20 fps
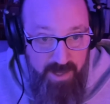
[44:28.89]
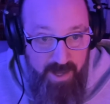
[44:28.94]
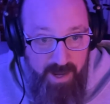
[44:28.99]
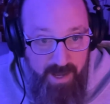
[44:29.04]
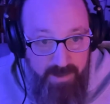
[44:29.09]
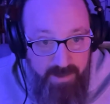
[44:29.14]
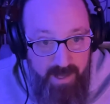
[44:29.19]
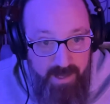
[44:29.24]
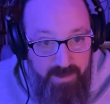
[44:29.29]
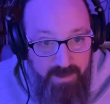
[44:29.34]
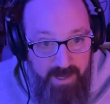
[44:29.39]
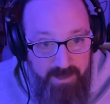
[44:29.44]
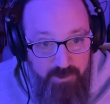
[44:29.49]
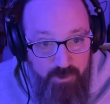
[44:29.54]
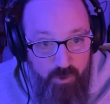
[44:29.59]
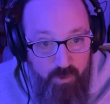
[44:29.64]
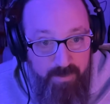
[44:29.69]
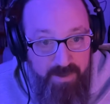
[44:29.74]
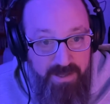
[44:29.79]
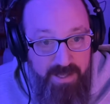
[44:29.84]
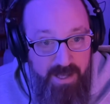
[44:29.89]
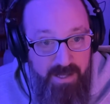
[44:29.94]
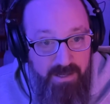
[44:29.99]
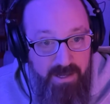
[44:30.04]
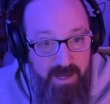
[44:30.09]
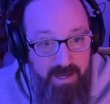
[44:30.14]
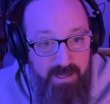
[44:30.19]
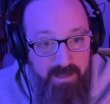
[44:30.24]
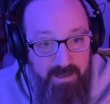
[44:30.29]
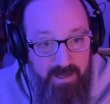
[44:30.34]
And then they told me that
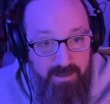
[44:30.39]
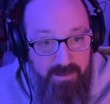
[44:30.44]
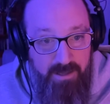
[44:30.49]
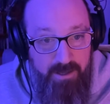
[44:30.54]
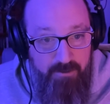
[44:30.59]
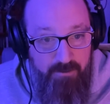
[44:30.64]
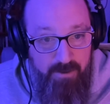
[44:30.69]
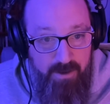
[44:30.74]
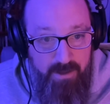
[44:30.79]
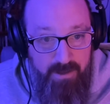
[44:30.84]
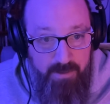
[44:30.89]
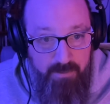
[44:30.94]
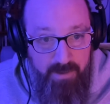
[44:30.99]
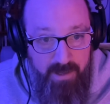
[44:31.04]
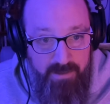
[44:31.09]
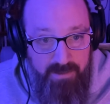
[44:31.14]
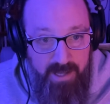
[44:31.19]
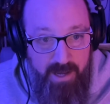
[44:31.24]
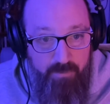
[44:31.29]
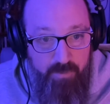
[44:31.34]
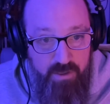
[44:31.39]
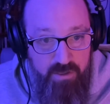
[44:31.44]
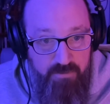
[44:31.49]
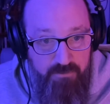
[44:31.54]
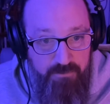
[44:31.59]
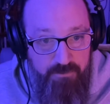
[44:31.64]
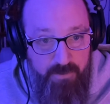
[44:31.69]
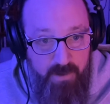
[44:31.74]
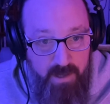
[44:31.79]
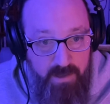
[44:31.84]
night, like later on, they were like, that
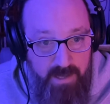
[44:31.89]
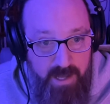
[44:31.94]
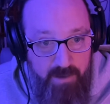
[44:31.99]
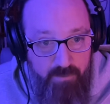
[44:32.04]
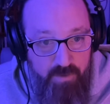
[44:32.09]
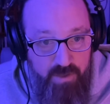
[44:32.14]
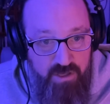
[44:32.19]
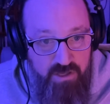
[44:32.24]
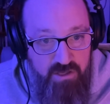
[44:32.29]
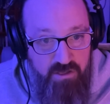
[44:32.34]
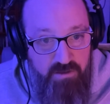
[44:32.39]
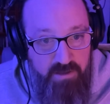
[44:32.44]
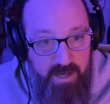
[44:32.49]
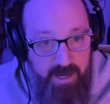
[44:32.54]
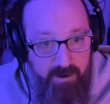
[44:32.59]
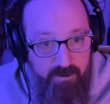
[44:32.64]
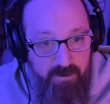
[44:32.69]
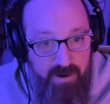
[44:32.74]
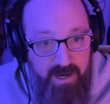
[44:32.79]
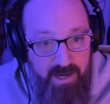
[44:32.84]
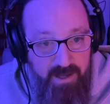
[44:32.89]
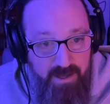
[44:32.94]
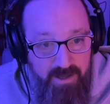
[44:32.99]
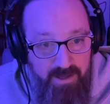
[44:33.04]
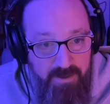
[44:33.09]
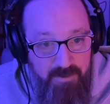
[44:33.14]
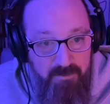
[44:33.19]
wasn't fun. That was scary.